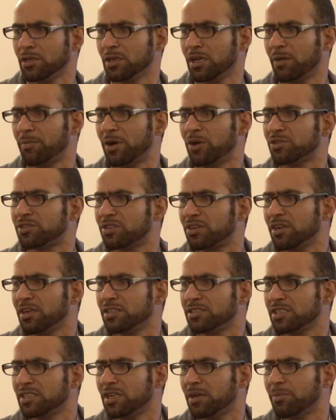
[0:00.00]
about
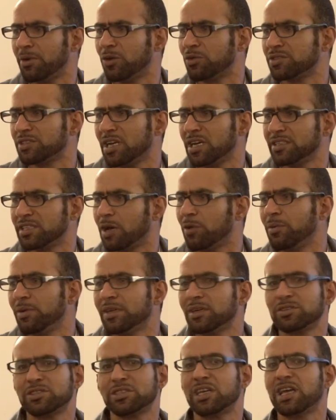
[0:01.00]
religion, about God,
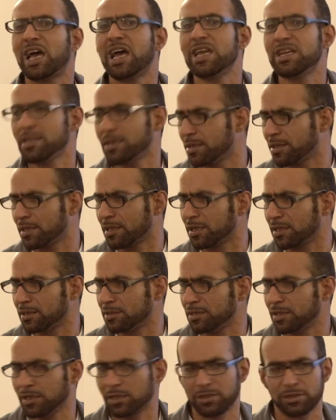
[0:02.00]
about anything.
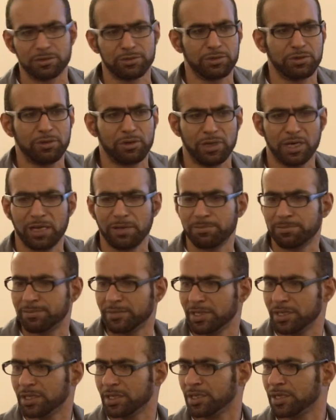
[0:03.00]
They grow
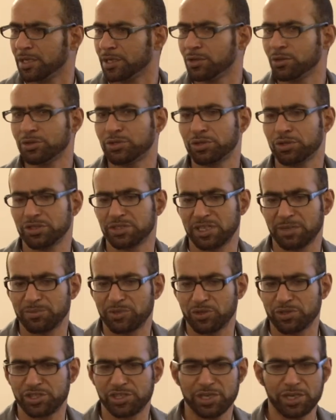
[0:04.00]
up, you took them
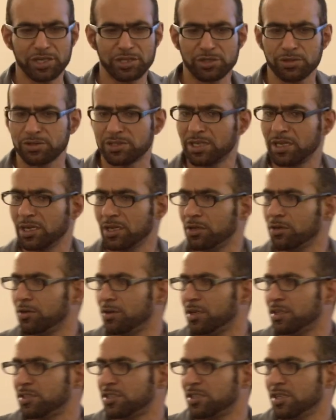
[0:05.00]
to church or synagogue
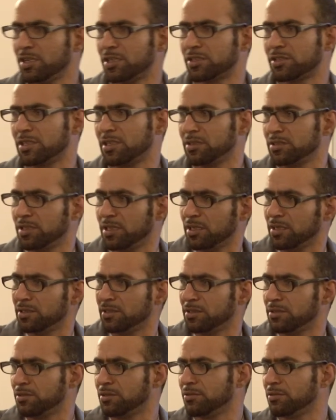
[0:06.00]
or a church, and
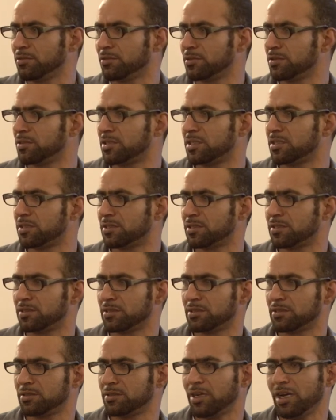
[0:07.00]
then you just
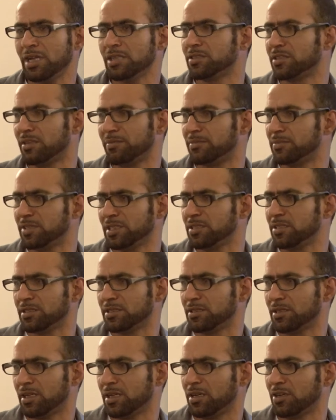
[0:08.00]
train them. This
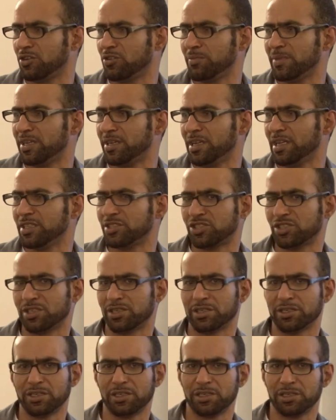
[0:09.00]
is uh, human nature.
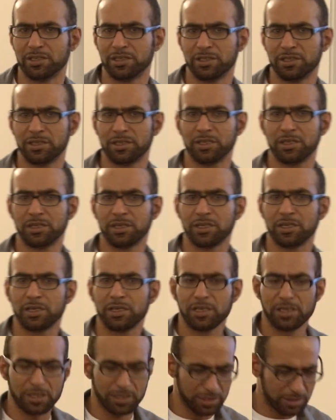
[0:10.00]

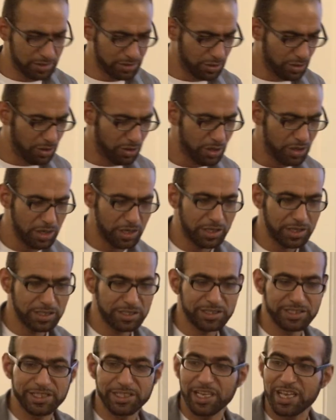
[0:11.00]
So
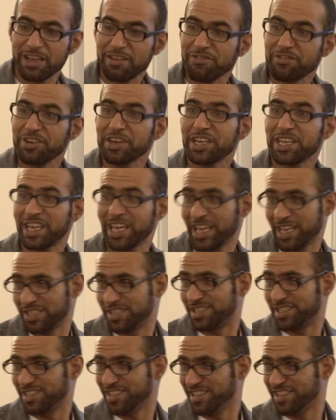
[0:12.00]
every kid